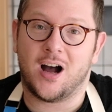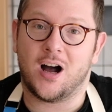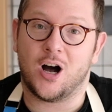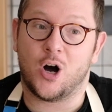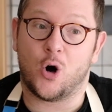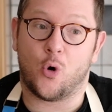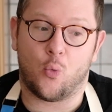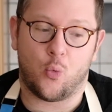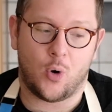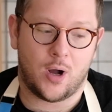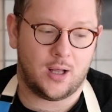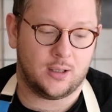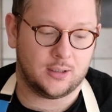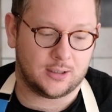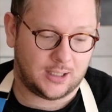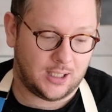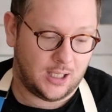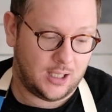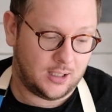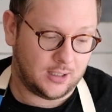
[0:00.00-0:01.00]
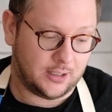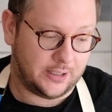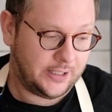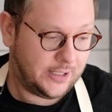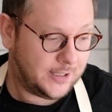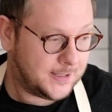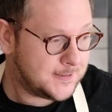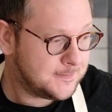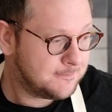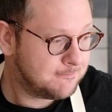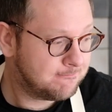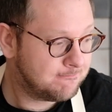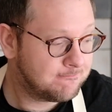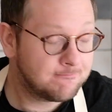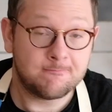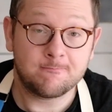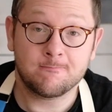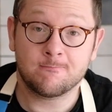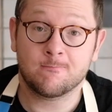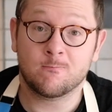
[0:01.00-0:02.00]
our wild garlic,
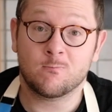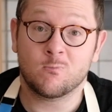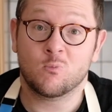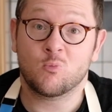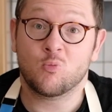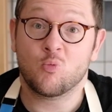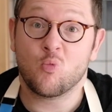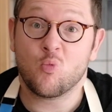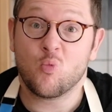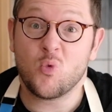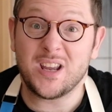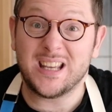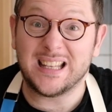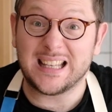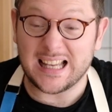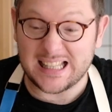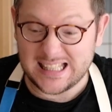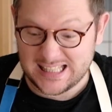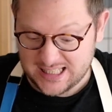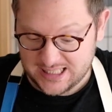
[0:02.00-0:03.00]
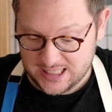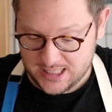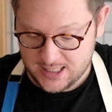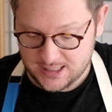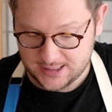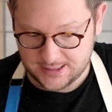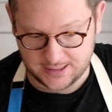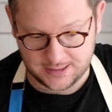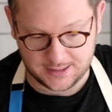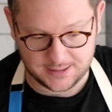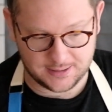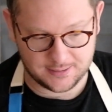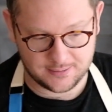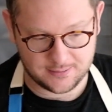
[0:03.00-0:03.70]
we can get started.